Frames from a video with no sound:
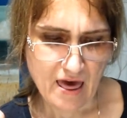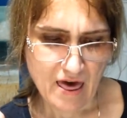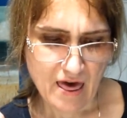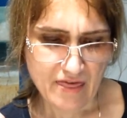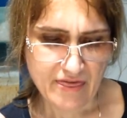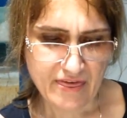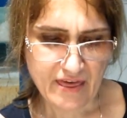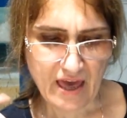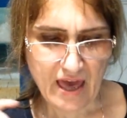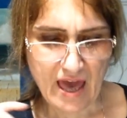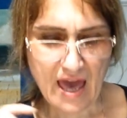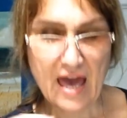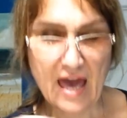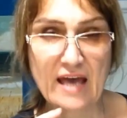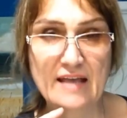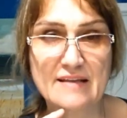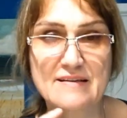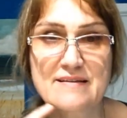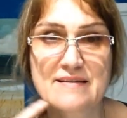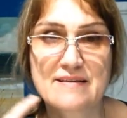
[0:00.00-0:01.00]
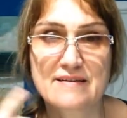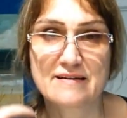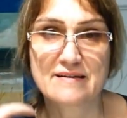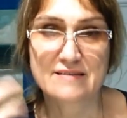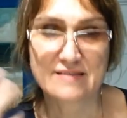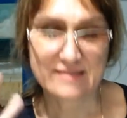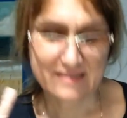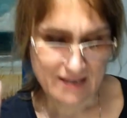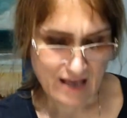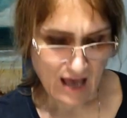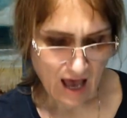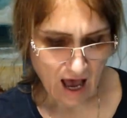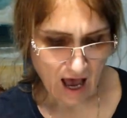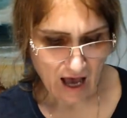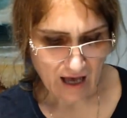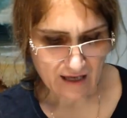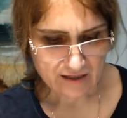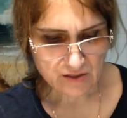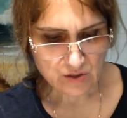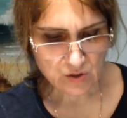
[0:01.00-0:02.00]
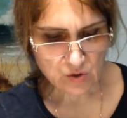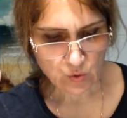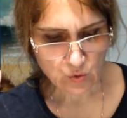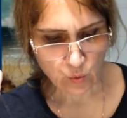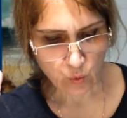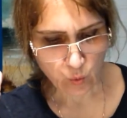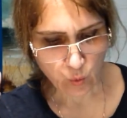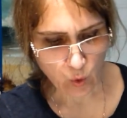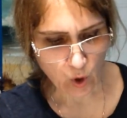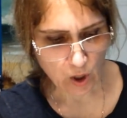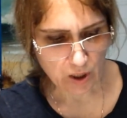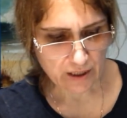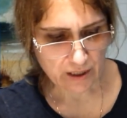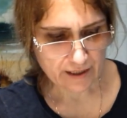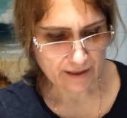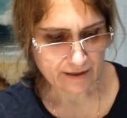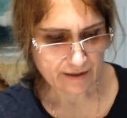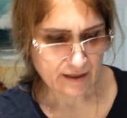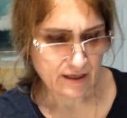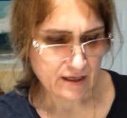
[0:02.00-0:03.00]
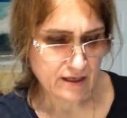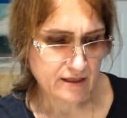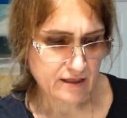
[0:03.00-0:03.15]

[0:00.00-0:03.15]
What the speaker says: The anthers are swollen,